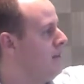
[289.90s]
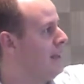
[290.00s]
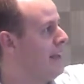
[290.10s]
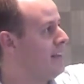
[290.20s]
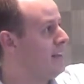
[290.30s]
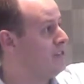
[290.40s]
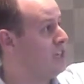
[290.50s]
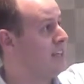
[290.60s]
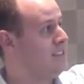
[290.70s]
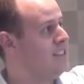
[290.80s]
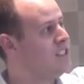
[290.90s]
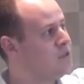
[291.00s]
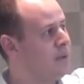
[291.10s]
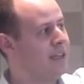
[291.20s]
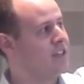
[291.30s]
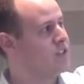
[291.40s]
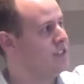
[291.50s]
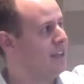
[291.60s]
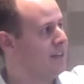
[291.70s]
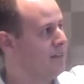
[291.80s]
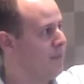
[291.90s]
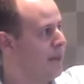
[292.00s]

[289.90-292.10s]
Length of chats, this is really interesting.